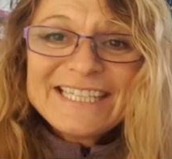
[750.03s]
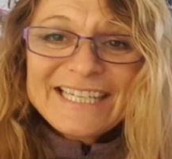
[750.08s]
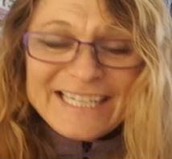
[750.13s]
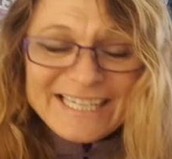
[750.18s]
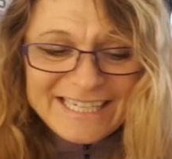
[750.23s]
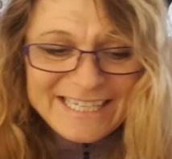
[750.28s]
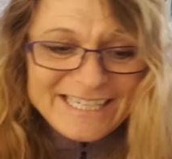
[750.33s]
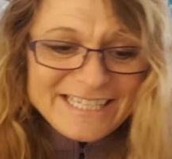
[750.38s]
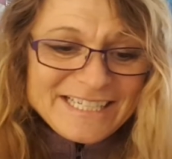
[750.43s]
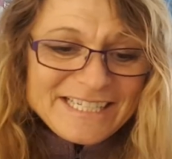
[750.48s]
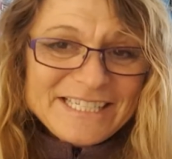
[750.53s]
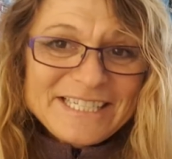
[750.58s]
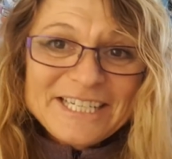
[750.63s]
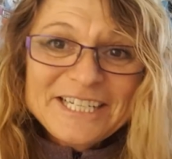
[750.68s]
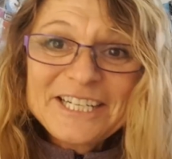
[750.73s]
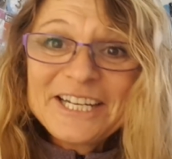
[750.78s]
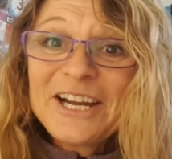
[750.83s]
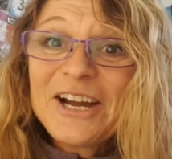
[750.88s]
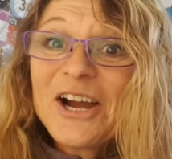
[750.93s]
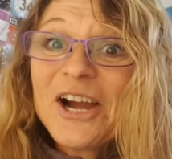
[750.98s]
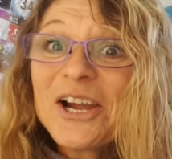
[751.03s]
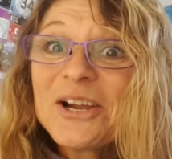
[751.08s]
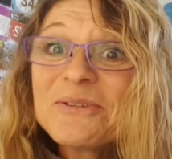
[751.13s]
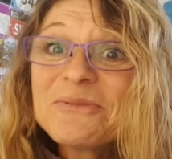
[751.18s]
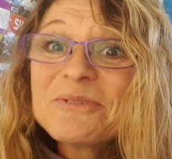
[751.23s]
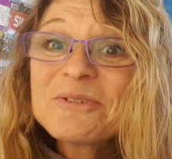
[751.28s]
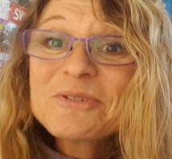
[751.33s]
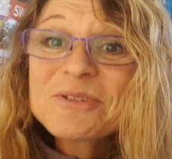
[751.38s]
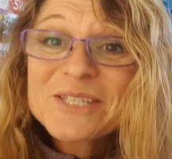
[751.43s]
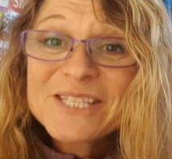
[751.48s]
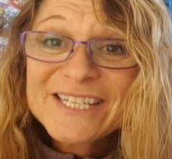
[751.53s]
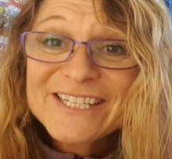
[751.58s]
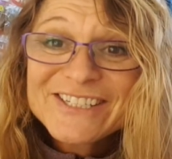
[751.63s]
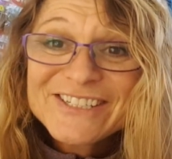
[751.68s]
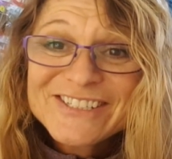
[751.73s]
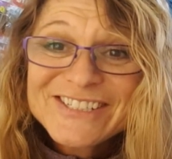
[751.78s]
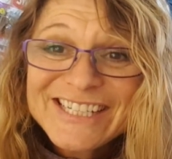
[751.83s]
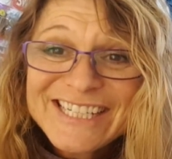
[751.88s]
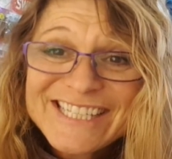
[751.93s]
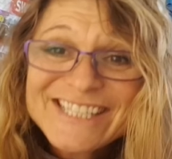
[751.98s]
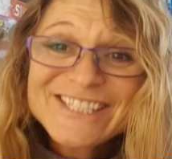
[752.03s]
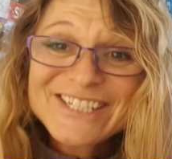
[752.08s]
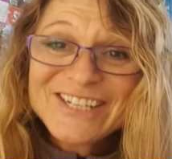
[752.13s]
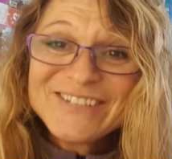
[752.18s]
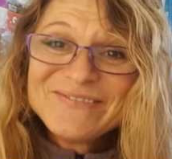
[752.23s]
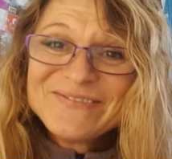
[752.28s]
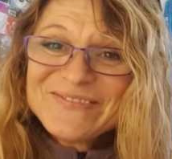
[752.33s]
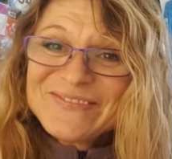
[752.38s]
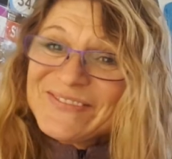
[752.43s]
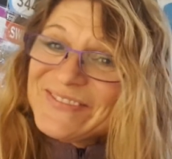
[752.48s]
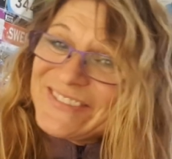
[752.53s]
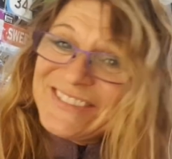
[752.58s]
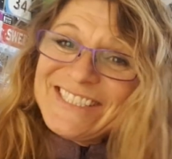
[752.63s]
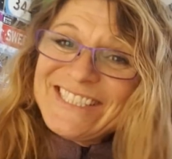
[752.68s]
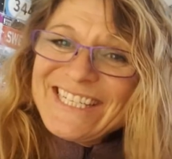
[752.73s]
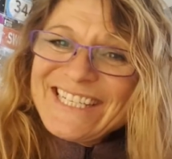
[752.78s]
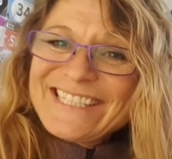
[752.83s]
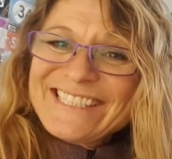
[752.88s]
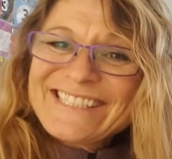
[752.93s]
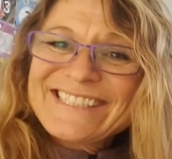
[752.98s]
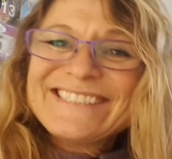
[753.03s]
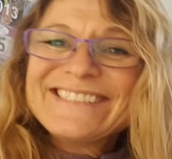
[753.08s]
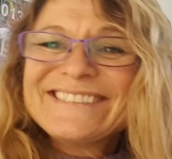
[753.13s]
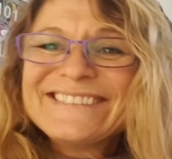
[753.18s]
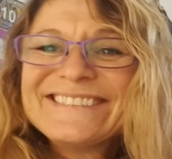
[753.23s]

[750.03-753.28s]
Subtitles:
And I will see you next time. Cheers.